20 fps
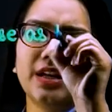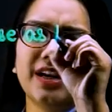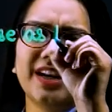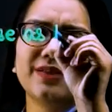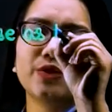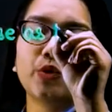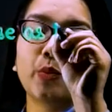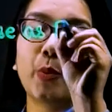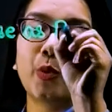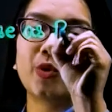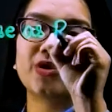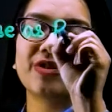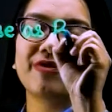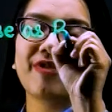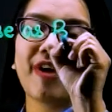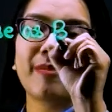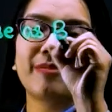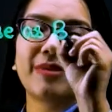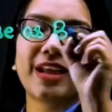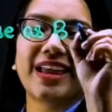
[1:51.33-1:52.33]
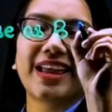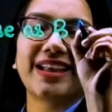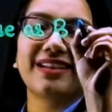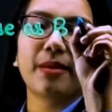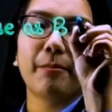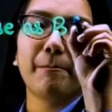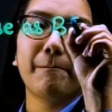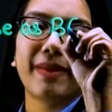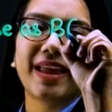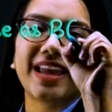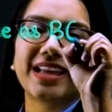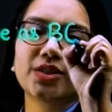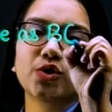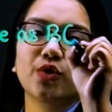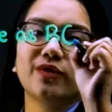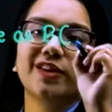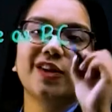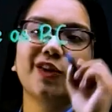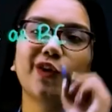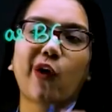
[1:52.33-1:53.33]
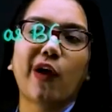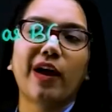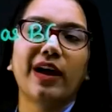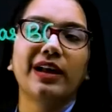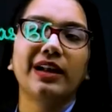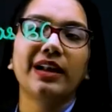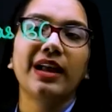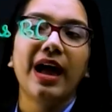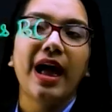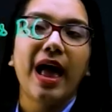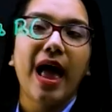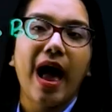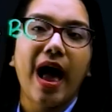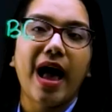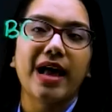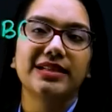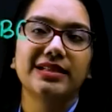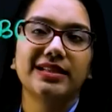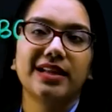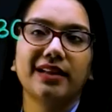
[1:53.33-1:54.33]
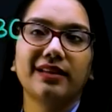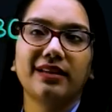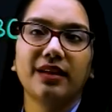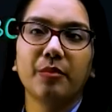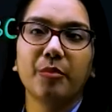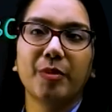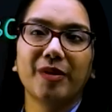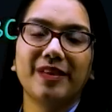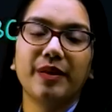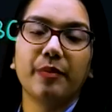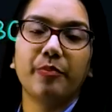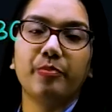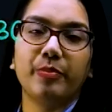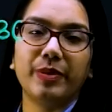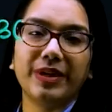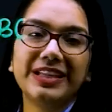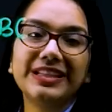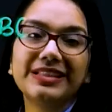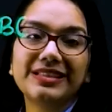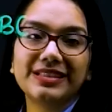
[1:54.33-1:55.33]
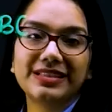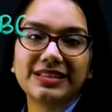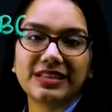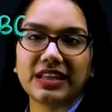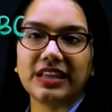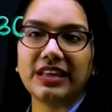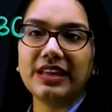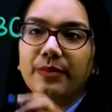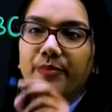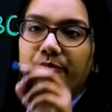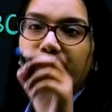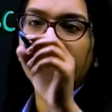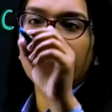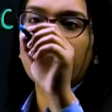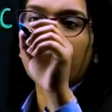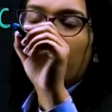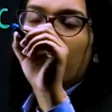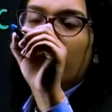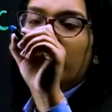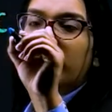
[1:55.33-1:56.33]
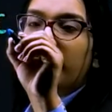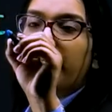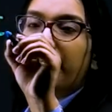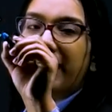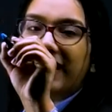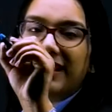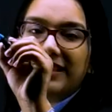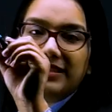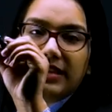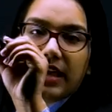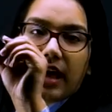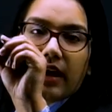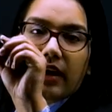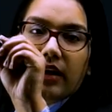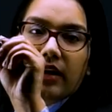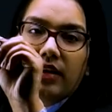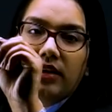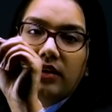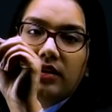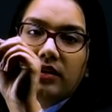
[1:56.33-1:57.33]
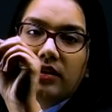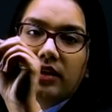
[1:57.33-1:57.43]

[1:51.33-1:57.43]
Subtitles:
Let us suppose if I am taking the base of the triangle as nothing but the BC with the base angle,